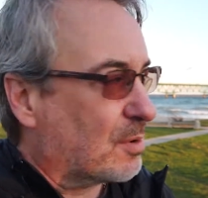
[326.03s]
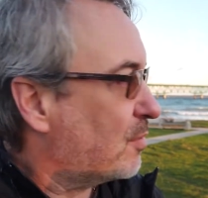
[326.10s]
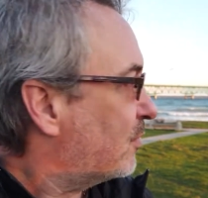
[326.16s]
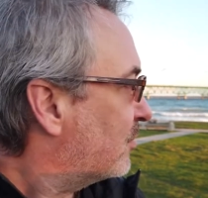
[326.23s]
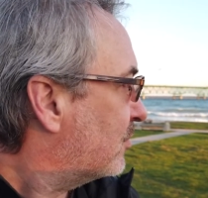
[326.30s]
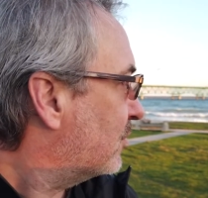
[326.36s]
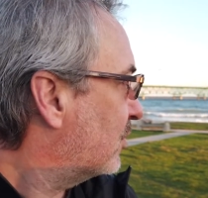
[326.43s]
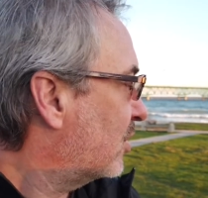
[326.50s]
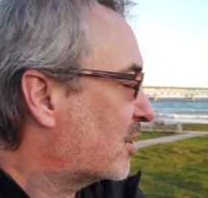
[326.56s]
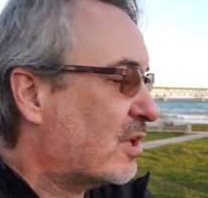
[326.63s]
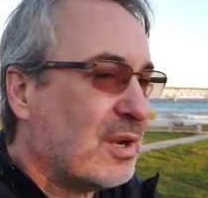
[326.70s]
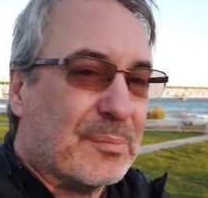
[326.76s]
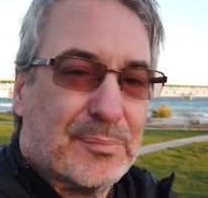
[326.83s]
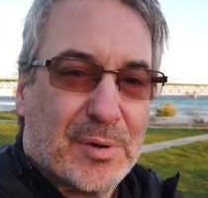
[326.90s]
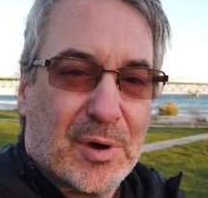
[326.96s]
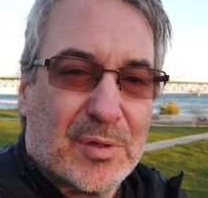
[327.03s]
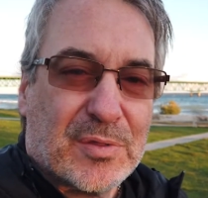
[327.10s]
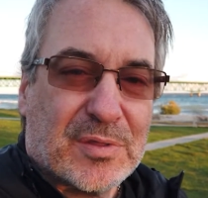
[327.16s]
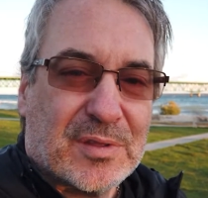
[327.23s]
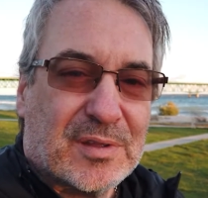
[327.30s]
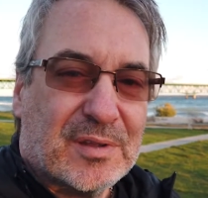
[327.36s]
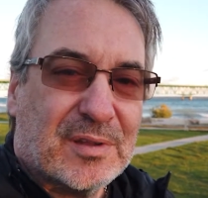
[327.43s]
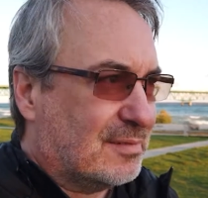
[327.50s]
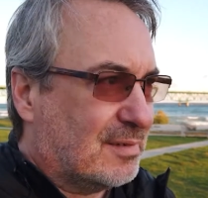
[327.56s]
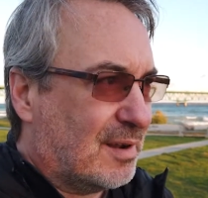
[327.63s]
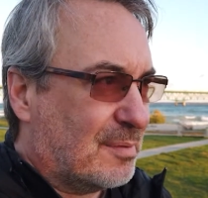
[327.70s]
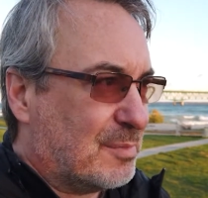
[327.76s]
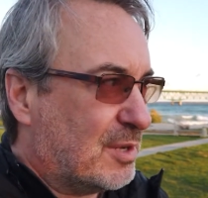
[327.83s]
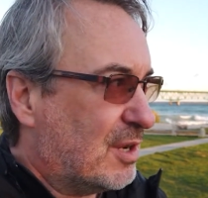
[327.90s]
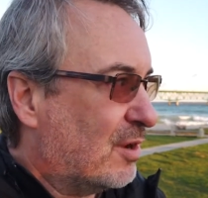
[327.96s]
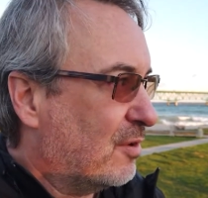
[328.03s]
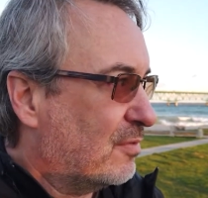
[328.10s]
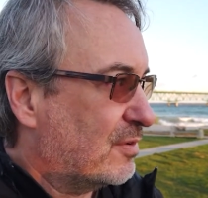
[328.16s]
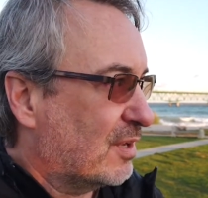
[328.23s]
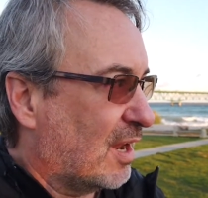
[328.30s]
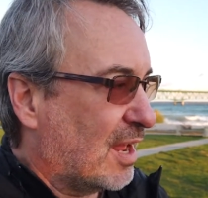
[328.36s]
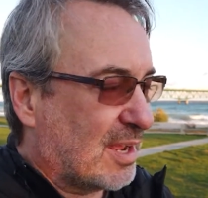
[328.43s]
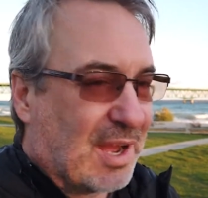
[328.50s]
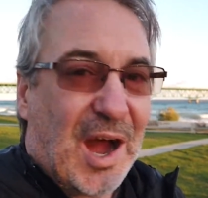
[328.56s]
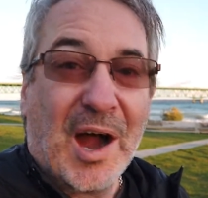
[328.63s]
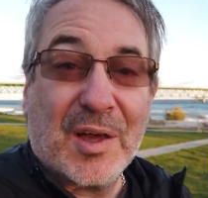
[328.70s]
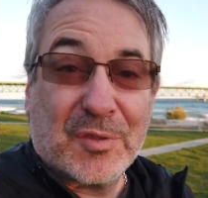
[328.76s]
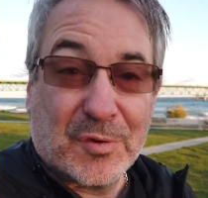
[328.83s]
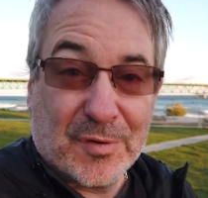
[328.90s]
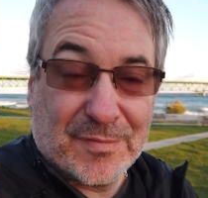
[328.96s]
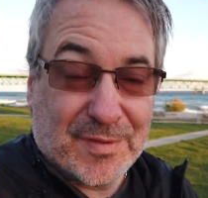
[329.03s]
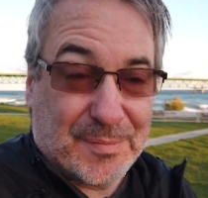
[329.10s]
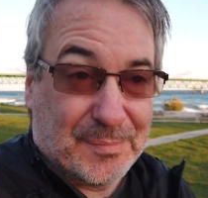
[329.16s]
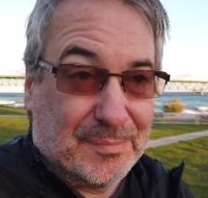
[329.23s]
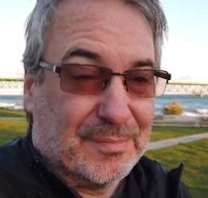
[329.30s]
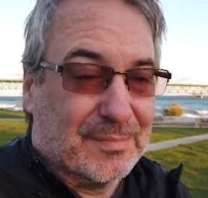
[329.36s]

But we'll look at them both. Let me know if you like either of them.